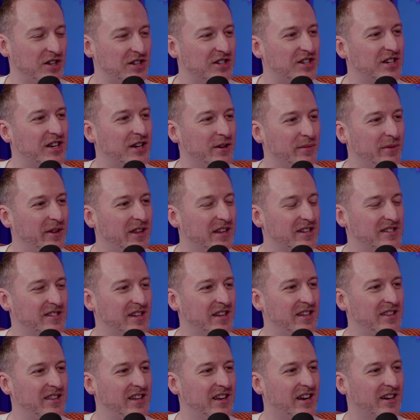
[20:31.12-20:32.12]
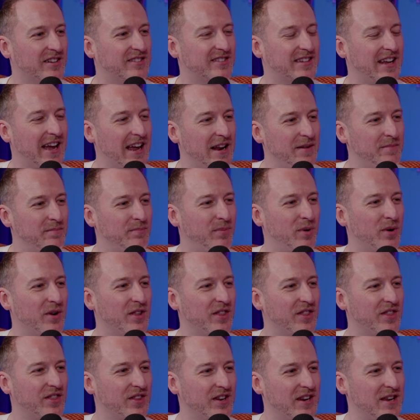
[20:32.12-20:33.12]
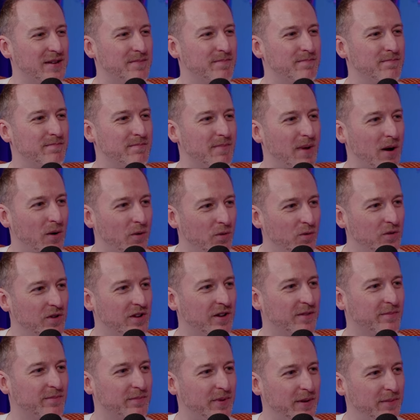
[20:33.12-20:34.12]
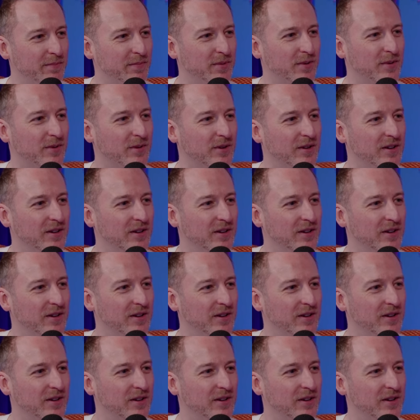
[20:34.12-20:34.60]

Did you hear what they said there? ten point three million people.